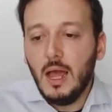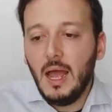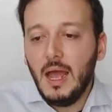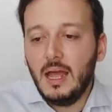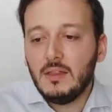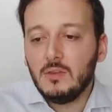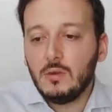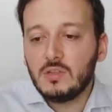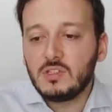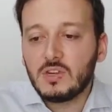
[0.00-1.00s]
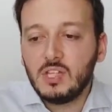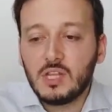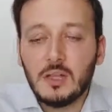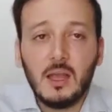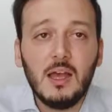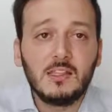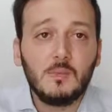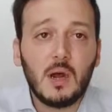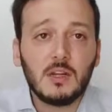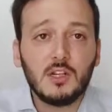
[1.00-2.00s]
And a strategic alliance
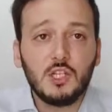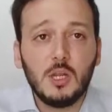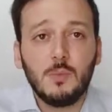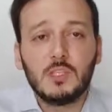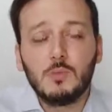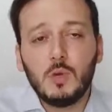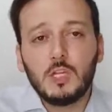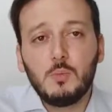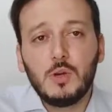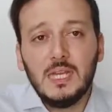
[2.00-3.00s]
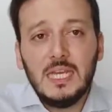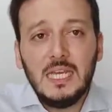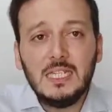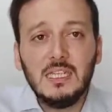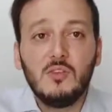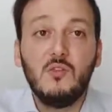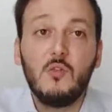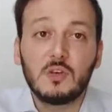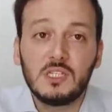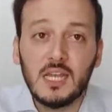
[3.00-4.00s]
and partnership is much more easy to
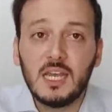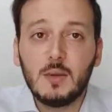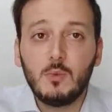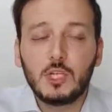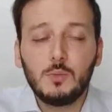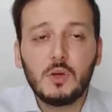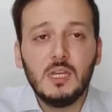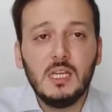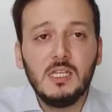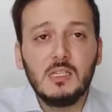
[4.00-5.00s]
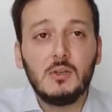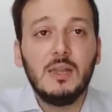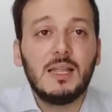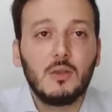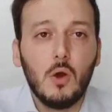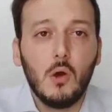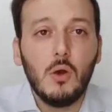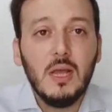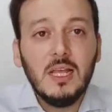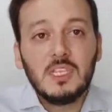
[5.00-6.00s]
forsake, much more easy to let
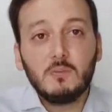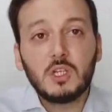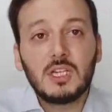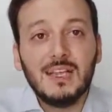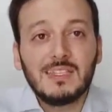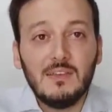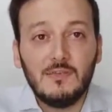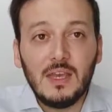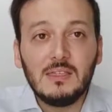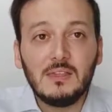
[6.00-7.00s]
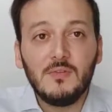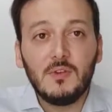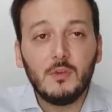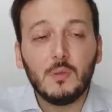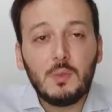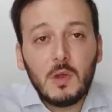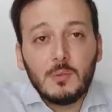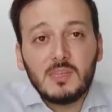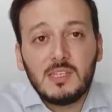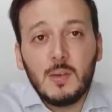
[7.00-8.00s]
go. It's much less invasive. You don't
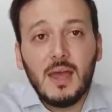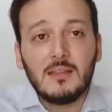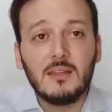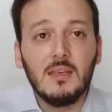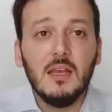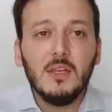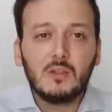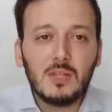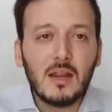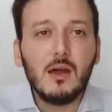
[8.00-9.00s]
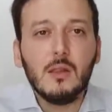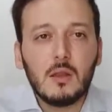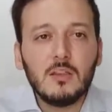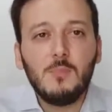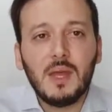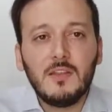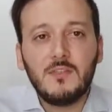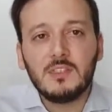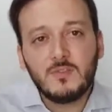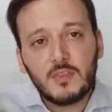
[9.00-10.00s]
become the same entity. So there are a lot of
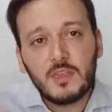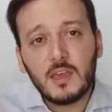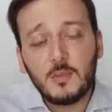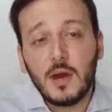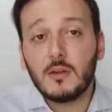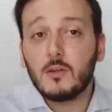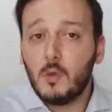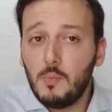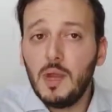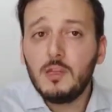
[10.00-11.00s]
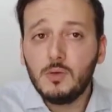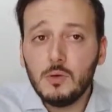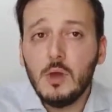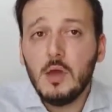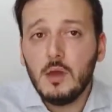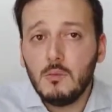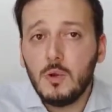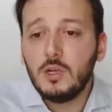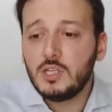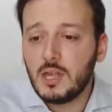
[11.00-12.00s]
benefits if you think about it compared to a
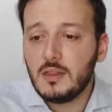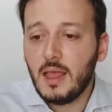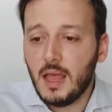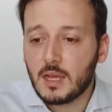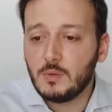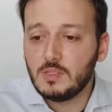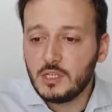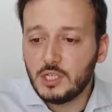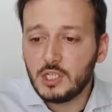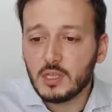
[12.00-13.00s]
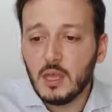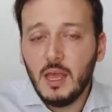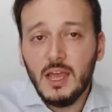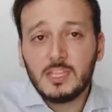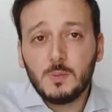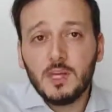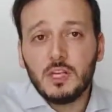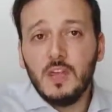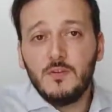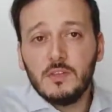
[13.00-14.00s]
merger and an acquisition,
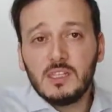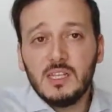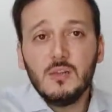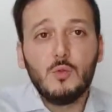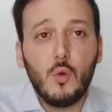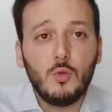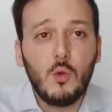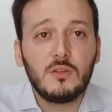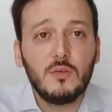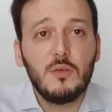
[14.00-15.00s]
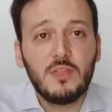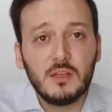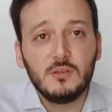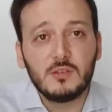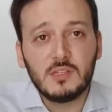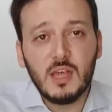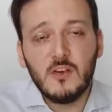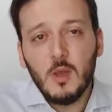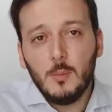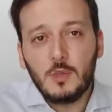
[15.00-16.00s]
especially if you still don't want to do things
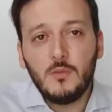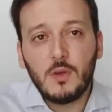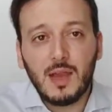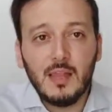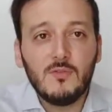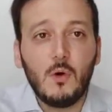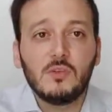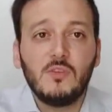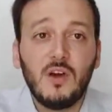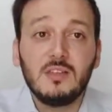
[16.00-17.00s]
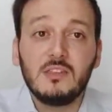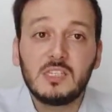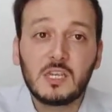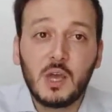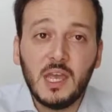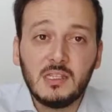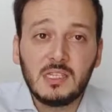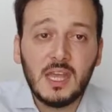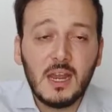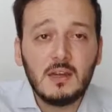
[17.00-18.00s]
yourself, but if you kind of also find it
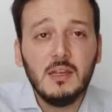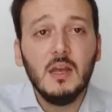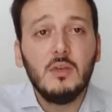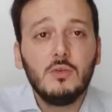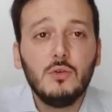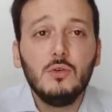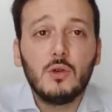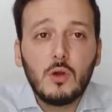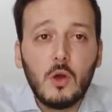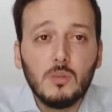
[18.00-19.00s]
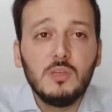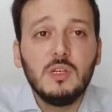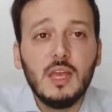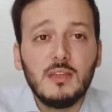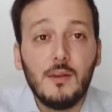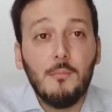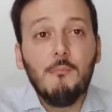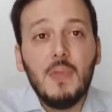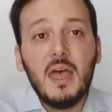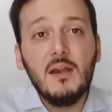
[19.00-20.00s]
scary to come together
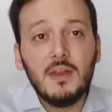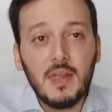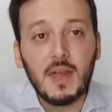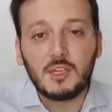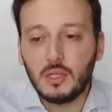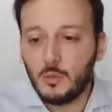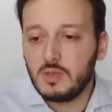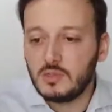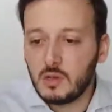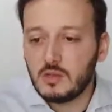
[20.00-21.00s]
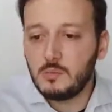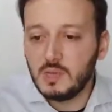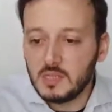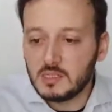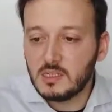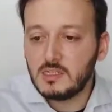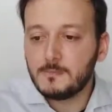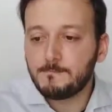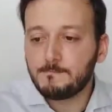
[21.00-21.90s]
and marry actually with this other business.